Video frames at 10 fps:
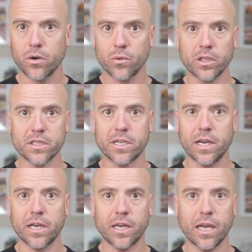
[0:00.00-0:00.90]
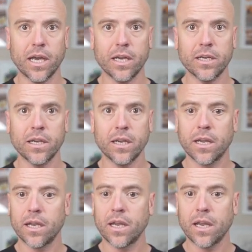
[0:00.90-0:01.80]
Real estate again.
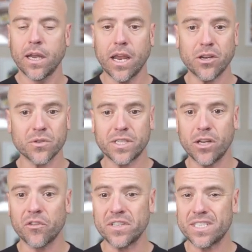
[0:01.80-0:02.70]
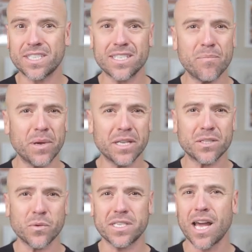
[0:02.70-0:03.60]
And you'll see all these snippets with the